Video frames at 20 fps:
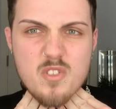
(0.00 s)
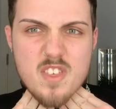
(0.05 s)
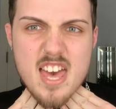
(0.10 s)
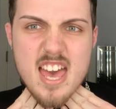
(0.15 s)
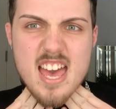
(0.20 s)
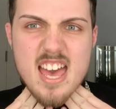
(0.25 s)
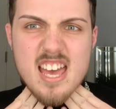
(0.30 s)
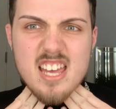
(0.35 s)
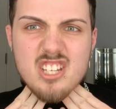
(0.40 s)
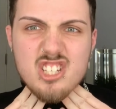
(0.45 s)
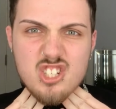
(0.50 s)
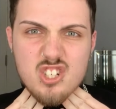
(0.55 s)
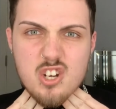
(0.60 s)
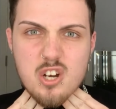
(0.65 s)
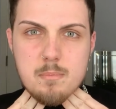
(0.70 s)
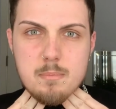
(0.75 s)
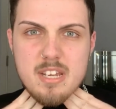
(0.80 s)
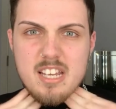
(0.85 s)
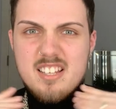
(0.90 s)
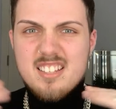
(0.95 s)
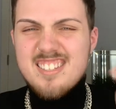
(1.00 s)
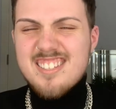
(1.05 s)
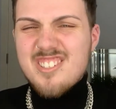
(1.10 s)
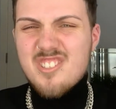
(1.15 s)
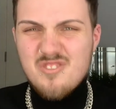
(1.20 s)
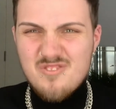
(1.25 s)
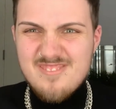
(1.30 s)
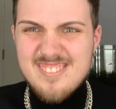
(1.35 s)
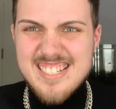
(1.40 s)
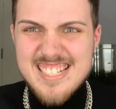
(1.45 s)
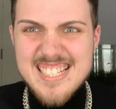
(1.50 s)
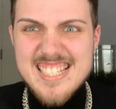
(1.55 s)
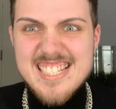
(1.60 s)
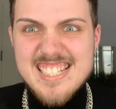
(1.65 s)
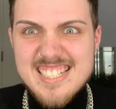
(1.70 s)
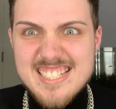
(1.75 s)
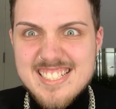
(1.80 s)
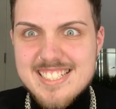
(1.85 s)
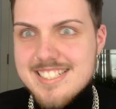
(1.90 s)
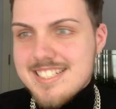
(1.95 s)
there, do you know what I mean? Because it's not really
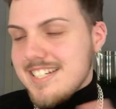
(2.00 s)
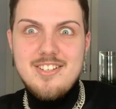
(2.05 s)
there.